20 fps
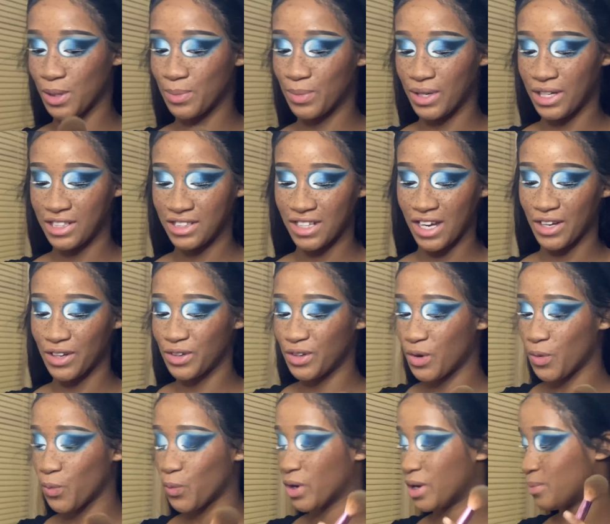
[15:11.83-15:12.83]
brush. I don't know
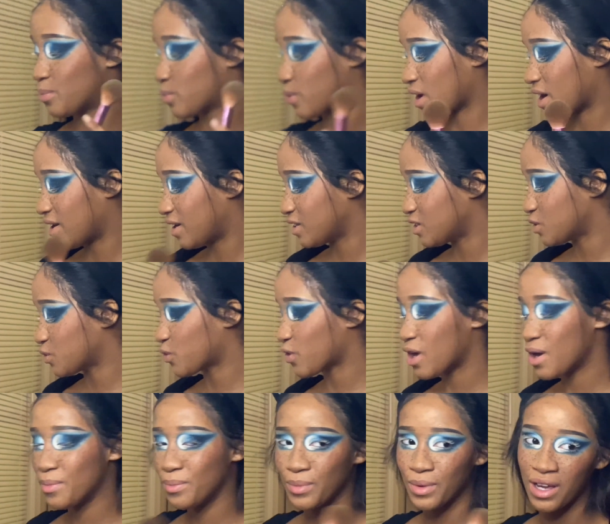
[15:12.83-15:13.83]
what brand it's
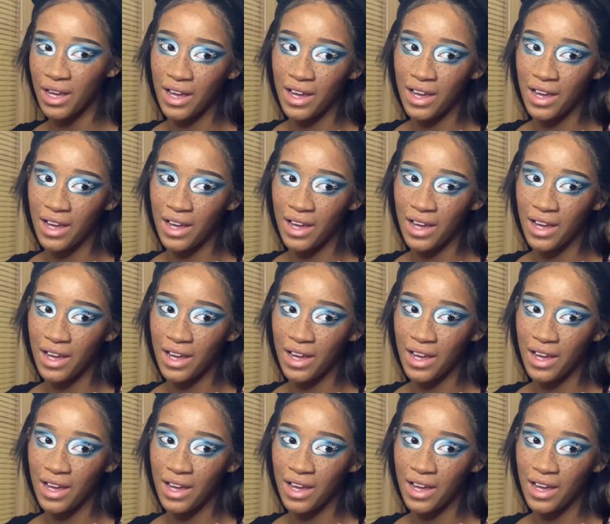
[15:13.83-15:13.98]
from.